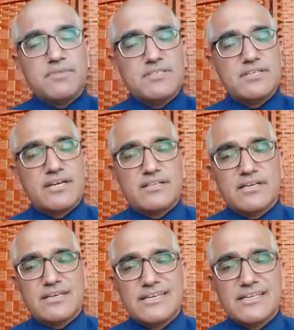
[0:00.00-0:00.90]
that the
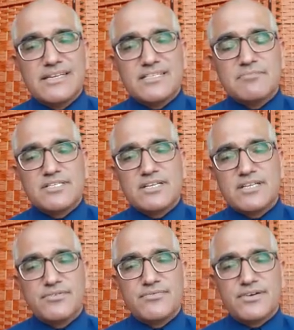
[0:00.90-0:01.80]
heel is
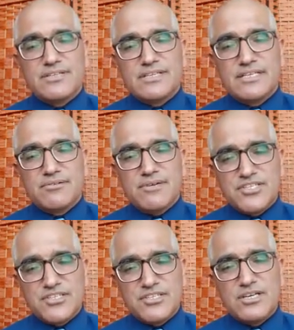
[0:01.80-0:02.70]
basically for the
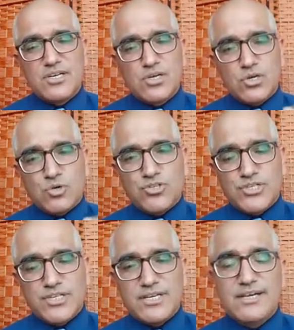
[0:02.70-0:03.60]
elevation,
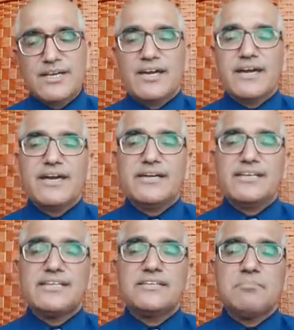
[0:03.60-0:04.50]
cushioning, and
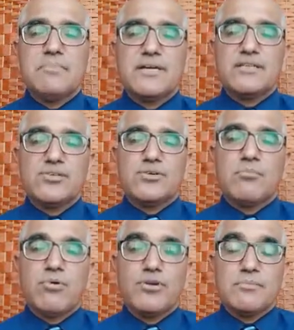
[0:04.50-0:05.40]
it makes your
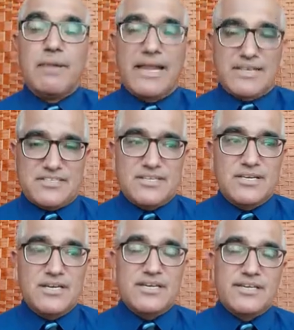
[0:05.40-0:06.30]
body balance.
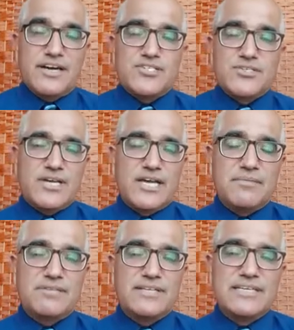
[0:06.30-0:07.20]
It also helps
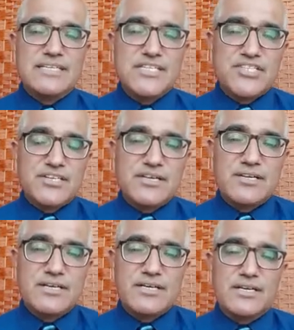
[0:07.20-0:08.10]
in the initial
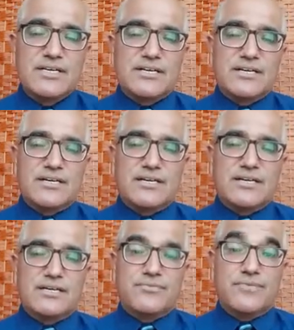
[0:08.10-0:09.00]

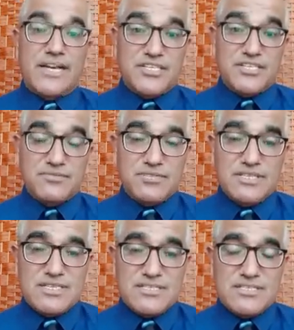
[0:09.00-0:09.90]
flexion of the
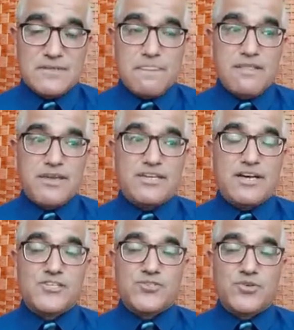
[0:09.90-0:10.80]
knees. It
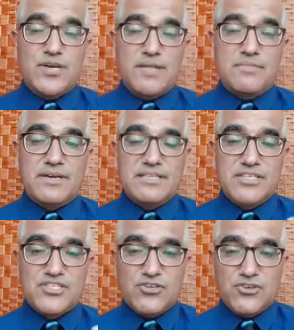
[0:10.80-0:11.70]
also helps the
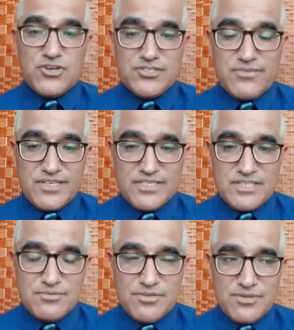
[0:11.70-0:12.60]
initial dorsiflexion
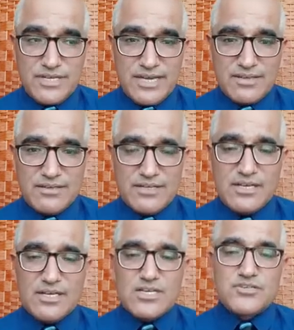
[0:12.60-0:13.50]
of your ankle,
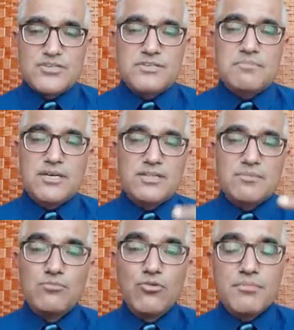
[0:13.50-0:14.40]
so it makes the
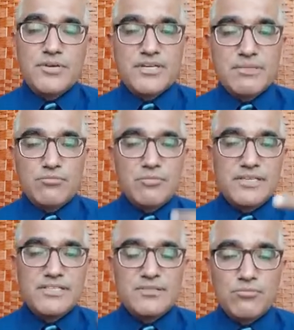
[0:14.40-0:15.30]
movement and
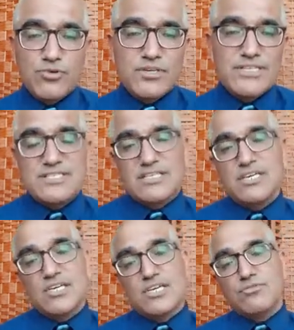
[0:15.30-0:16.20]
mobility more easy.
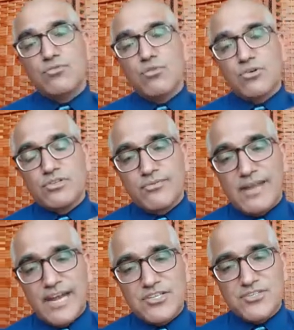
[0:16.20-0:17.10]
If you walk with the
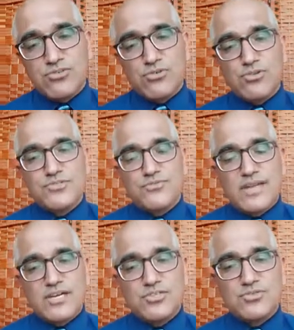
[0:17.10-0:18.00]
flat soles,
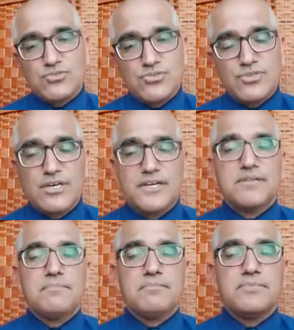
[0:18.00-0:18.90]
flat shoes,
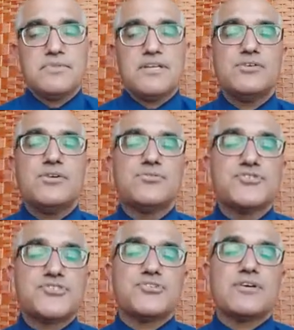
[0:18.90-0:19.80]
then you have to
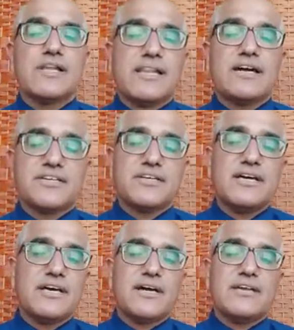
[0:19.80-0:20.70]
struggle a lot,
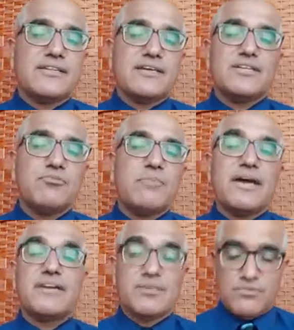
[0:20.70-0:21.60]
and then you may
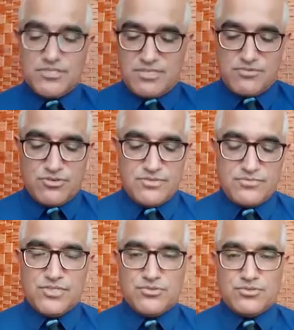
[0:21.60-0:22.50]
end up with some sort of
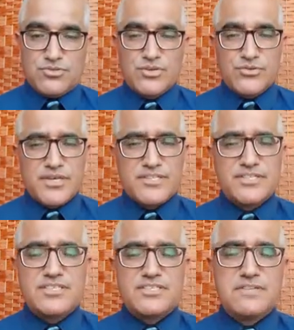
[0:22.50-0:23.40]
issues. That's the
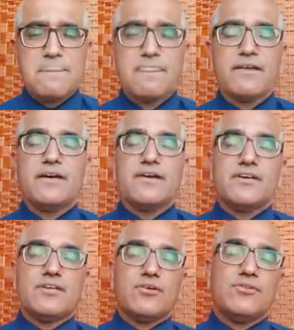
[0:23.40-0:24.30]
reason
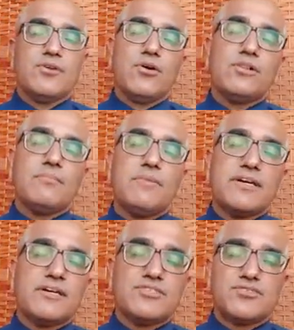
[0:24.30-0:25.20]
that with all the
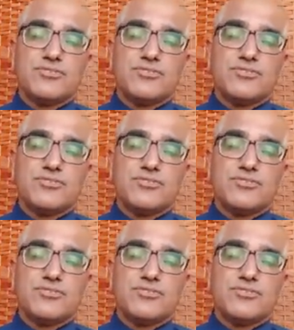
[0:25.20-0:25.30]
medical shoes,